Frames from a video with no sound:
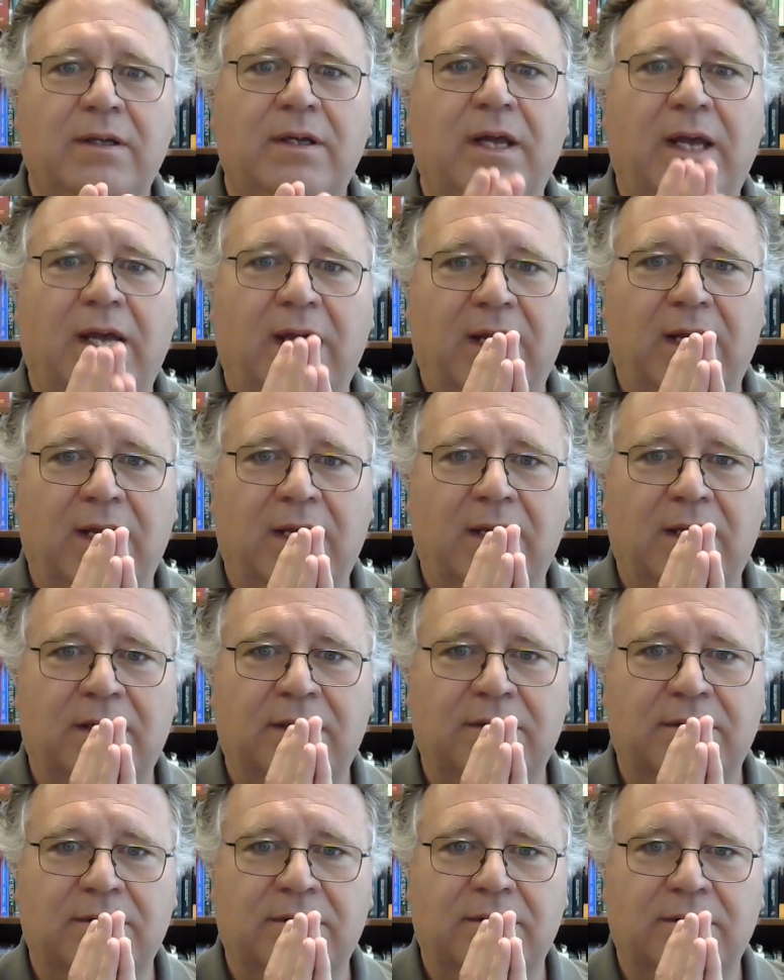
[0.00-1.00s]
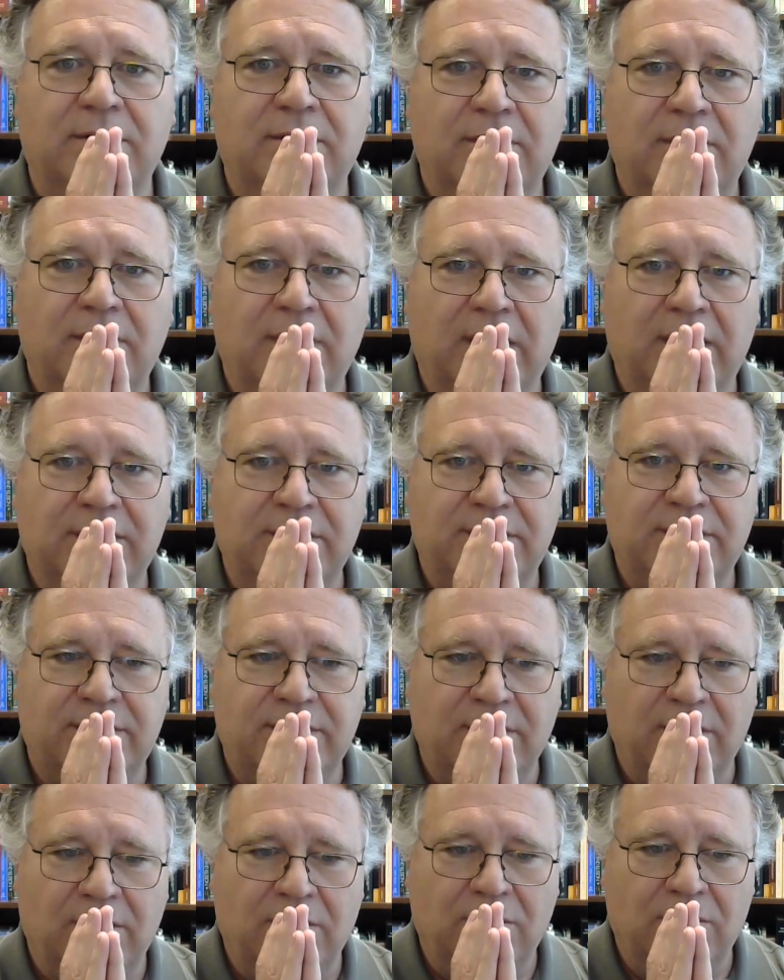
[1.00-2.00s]
and
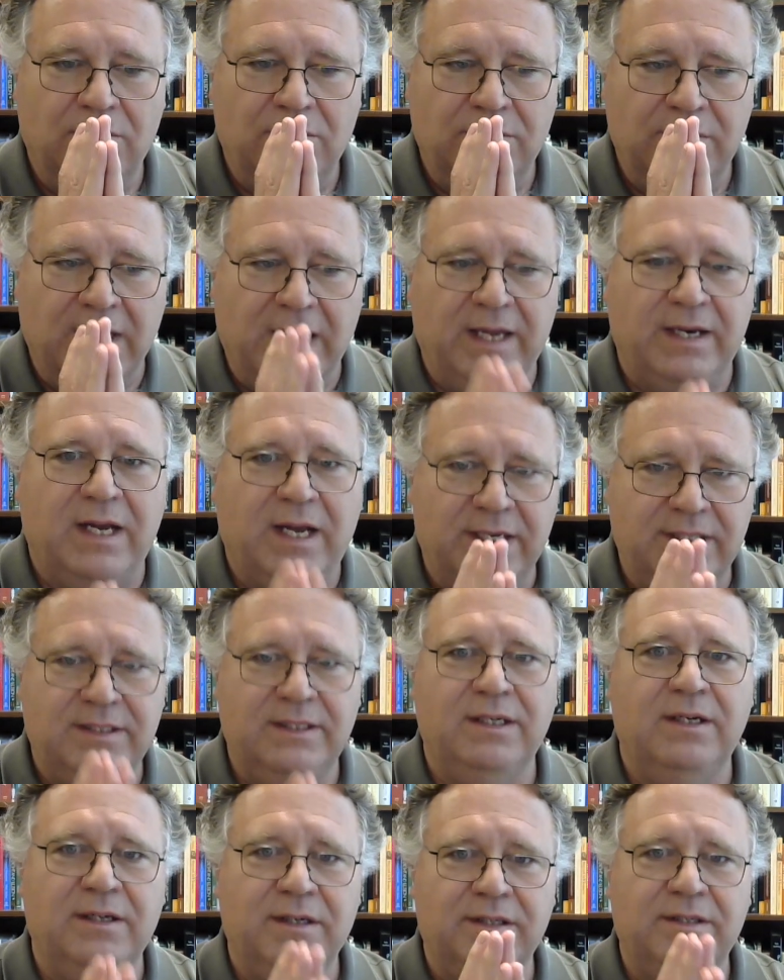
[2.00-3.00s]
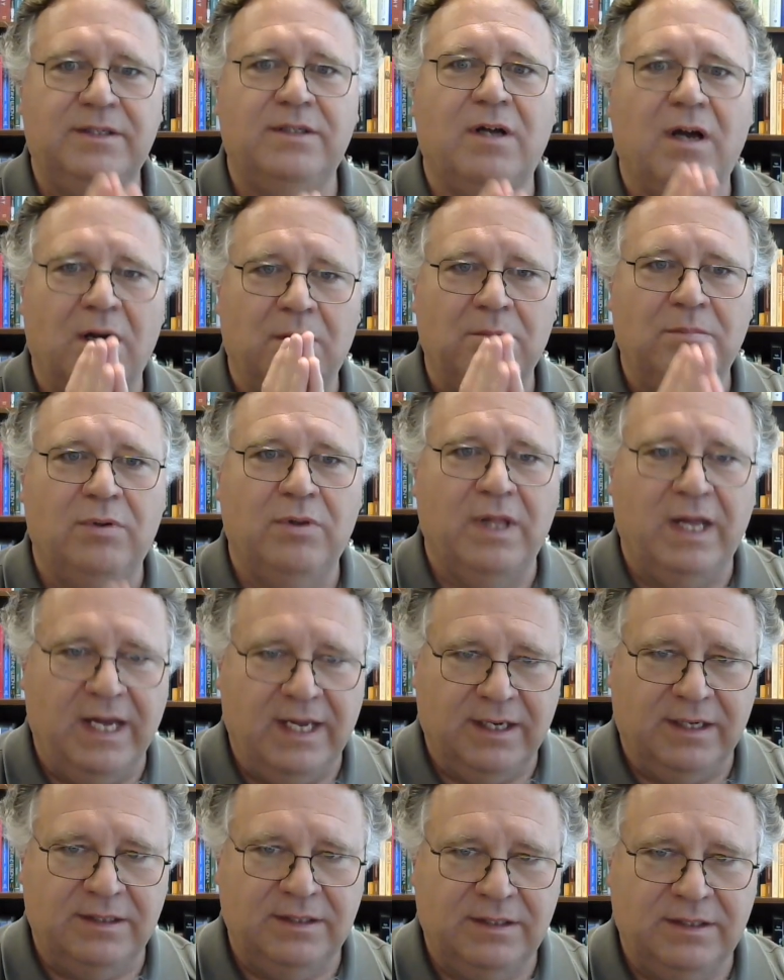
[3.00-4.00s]
so that idea is
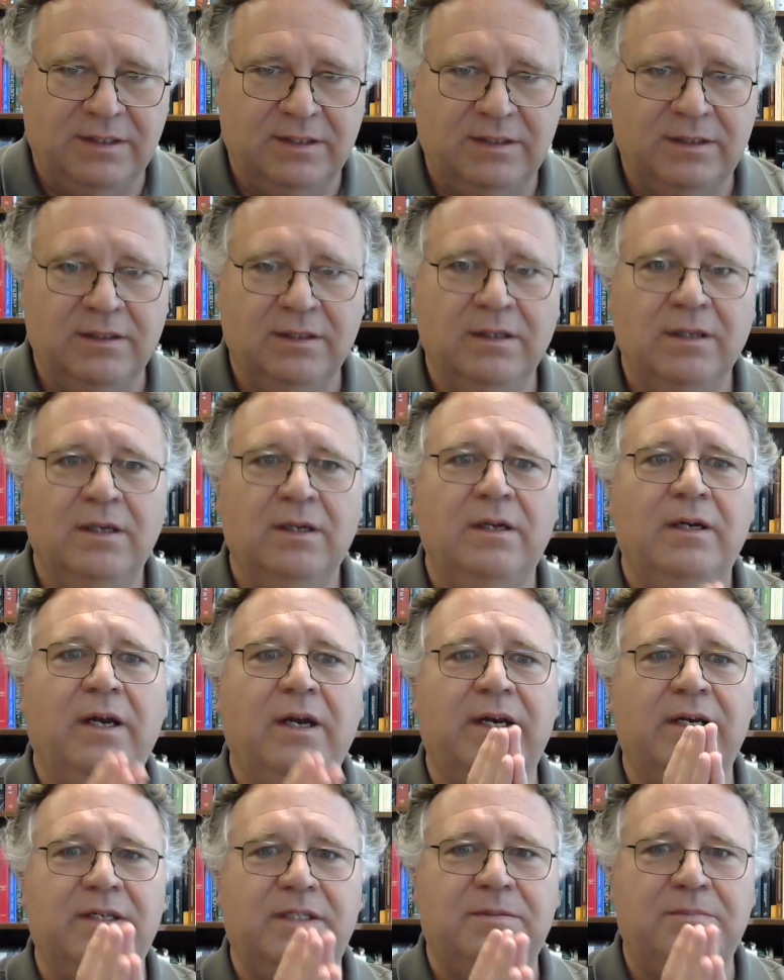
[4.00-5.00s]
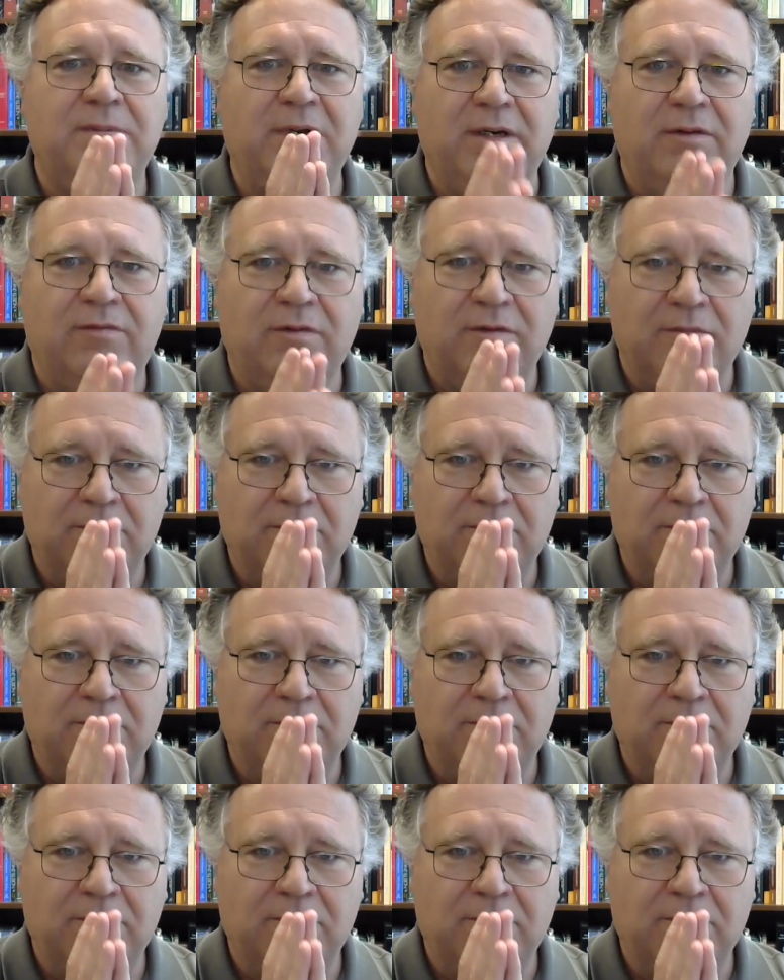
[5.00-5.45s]
complex, and it's made up